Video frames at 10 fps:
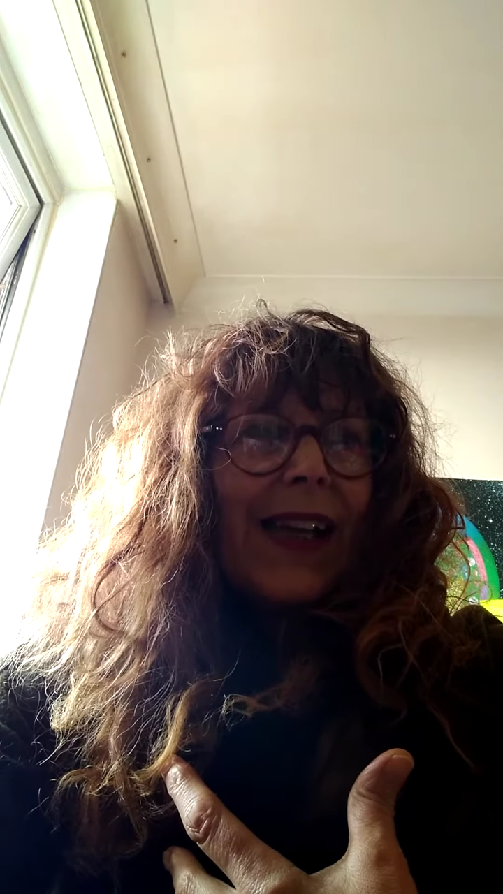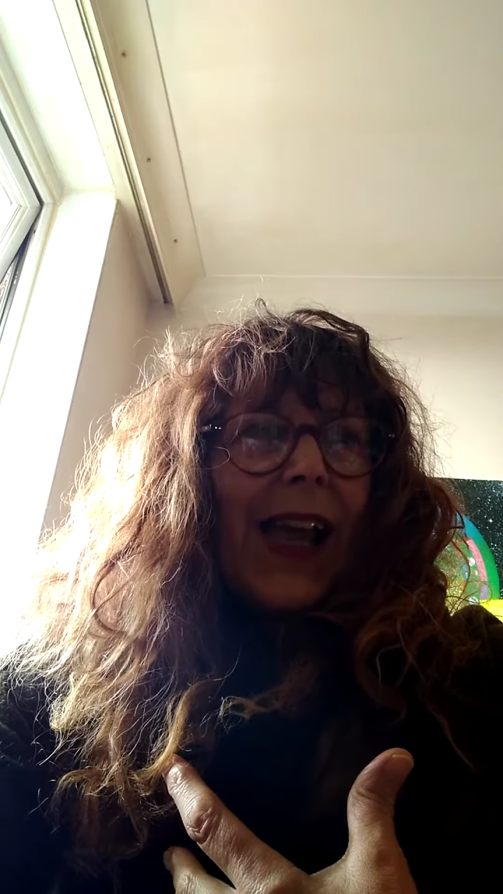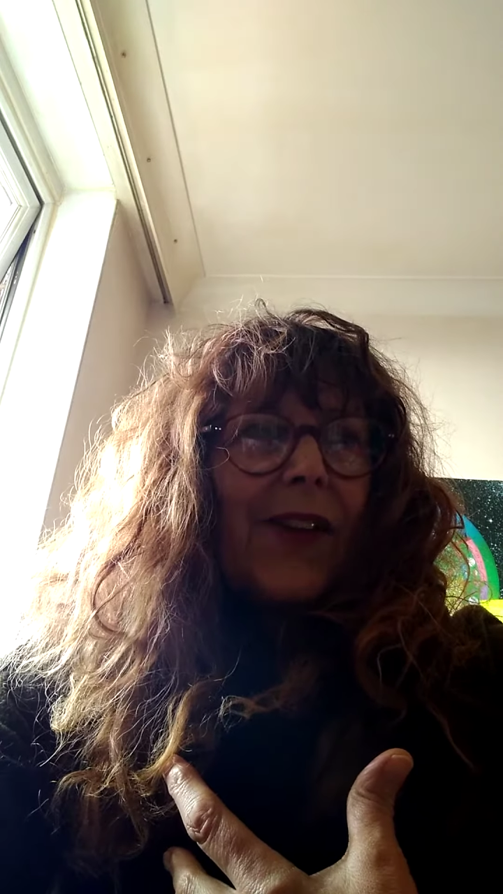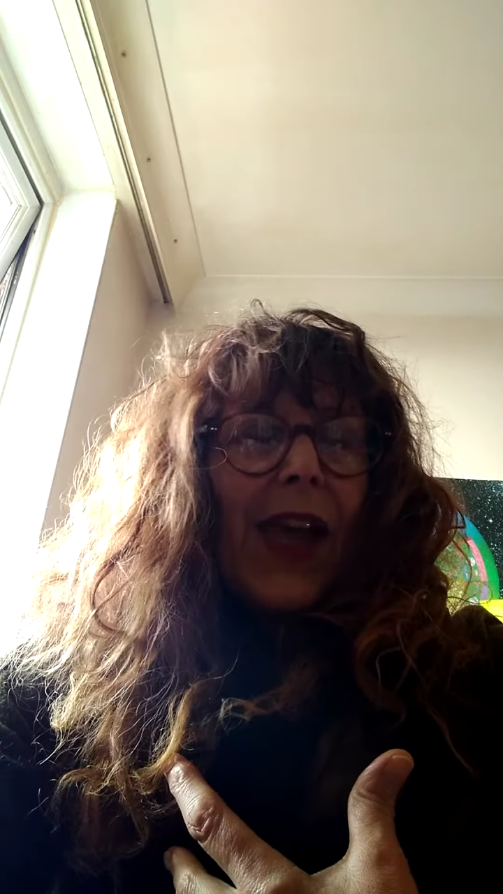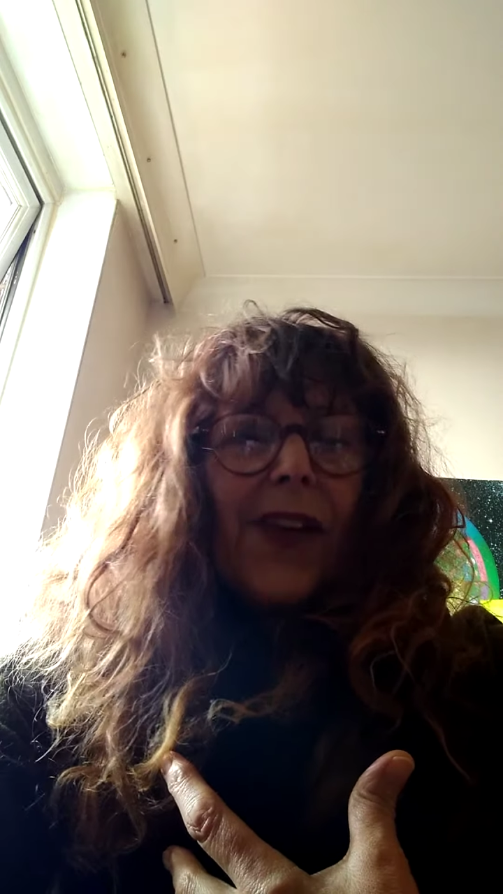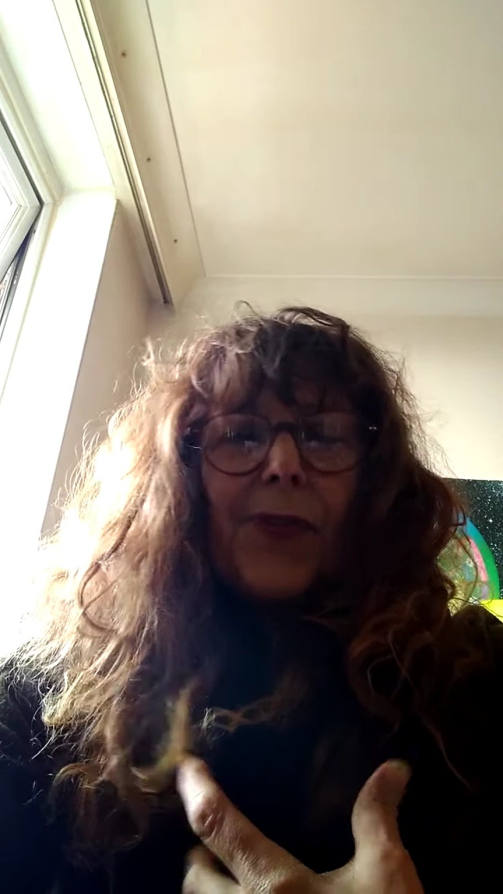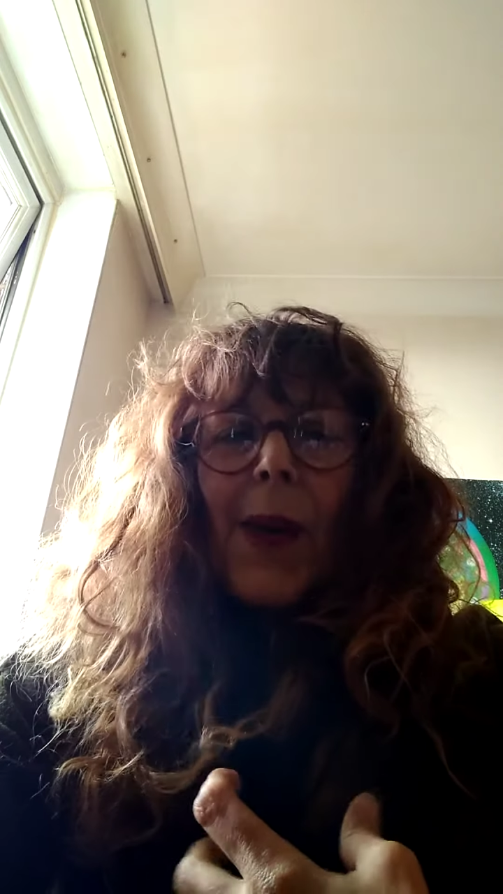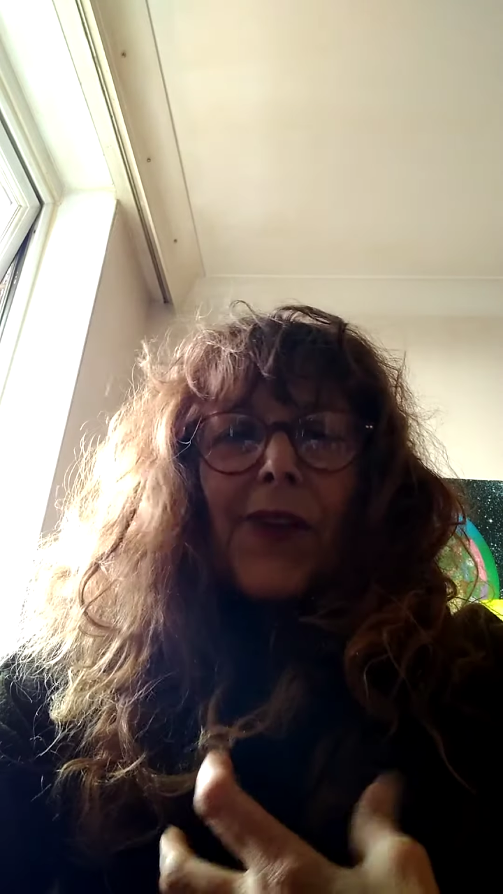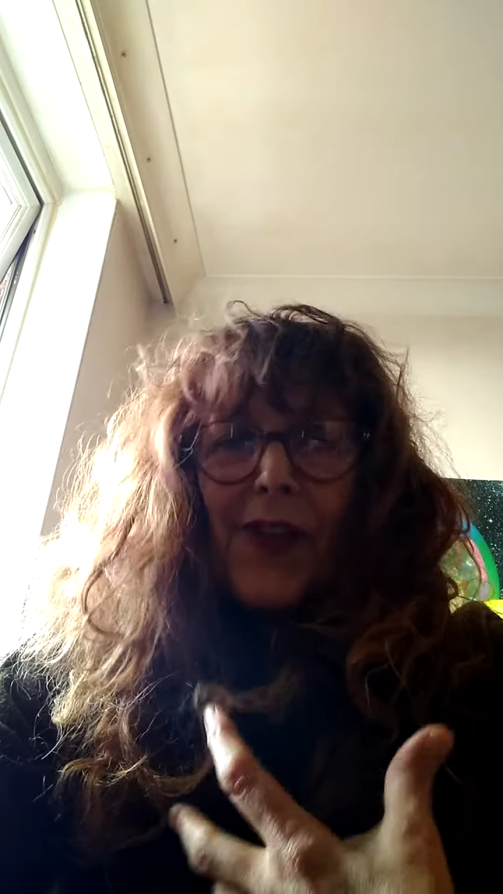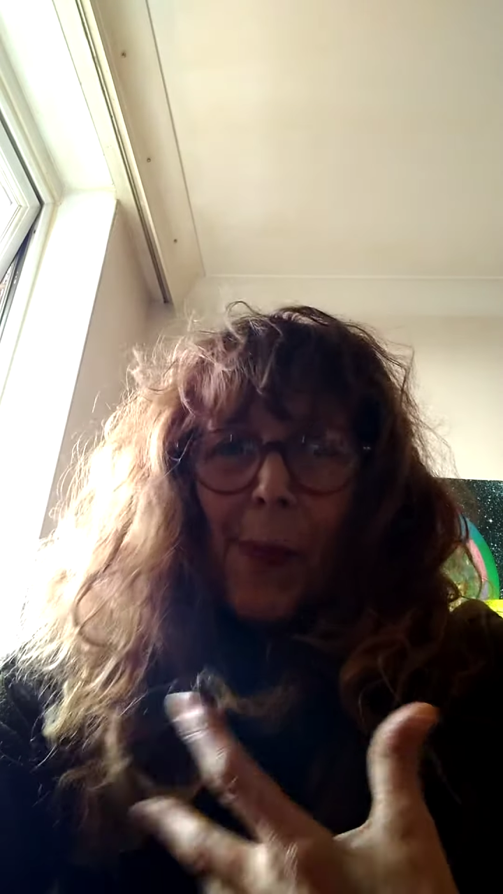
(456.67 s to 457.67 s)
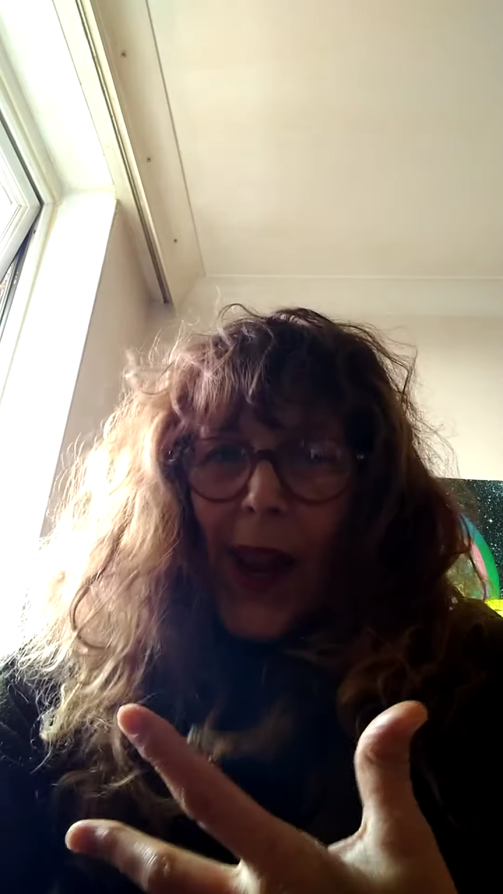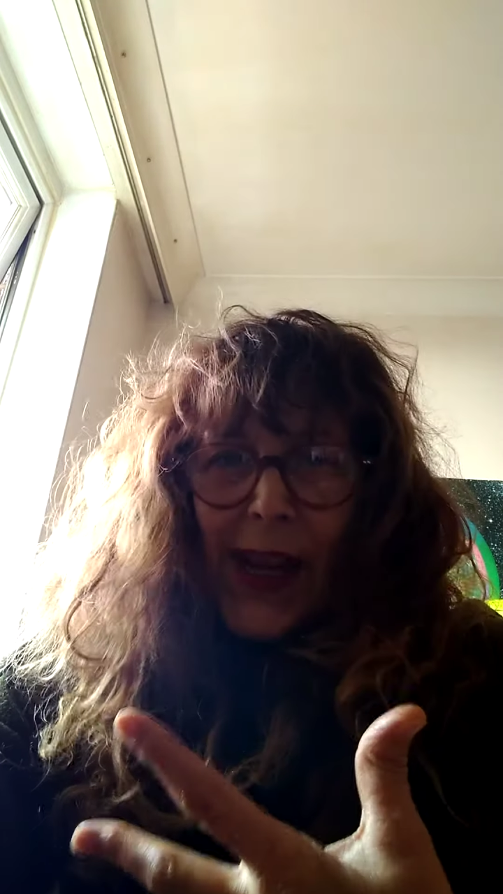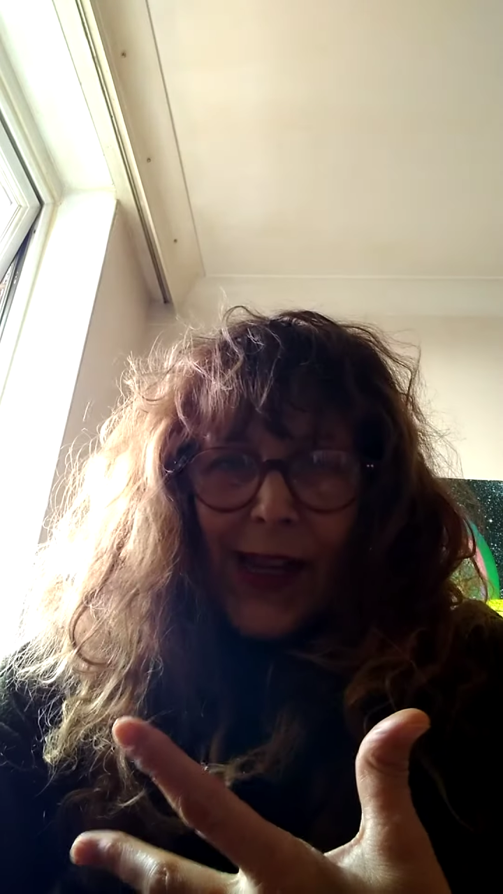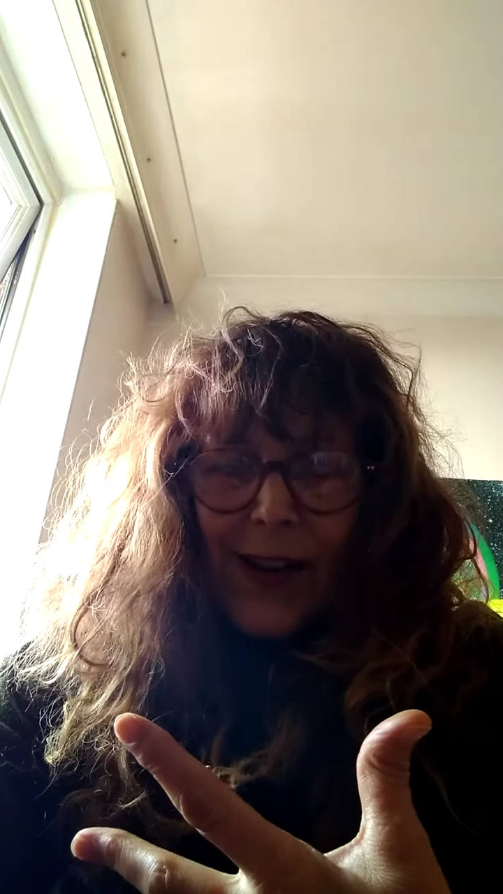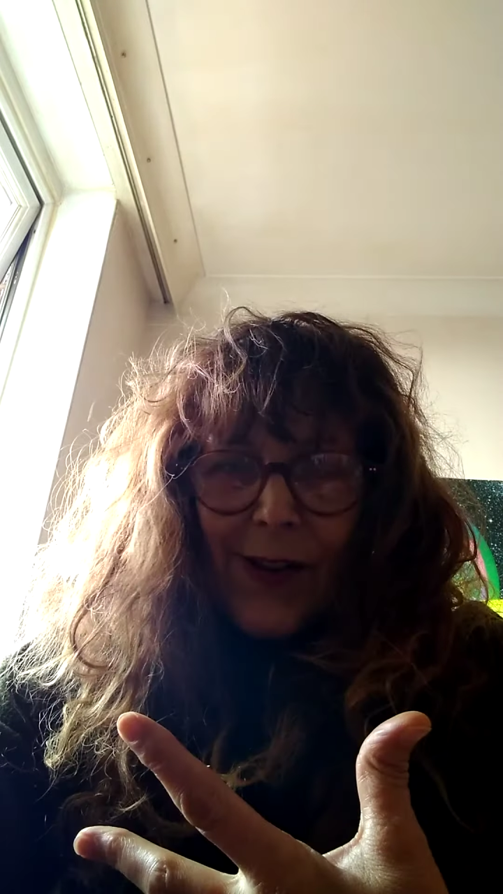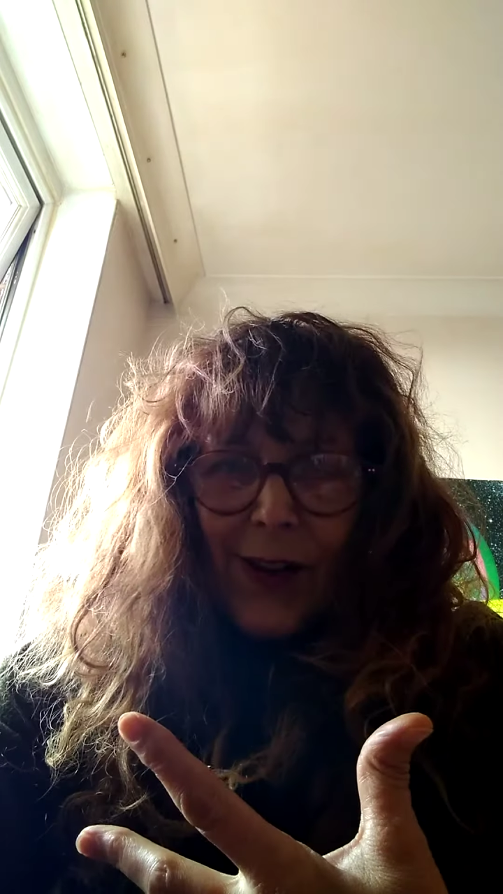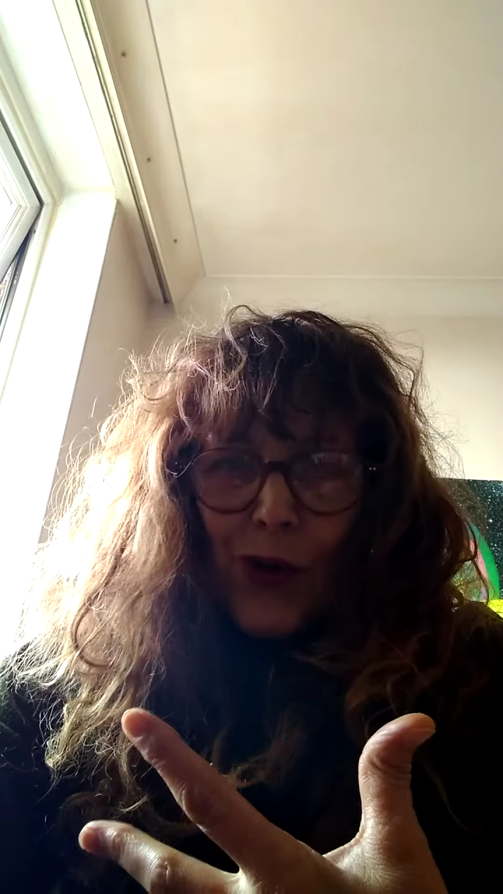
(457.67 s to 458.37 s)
as the main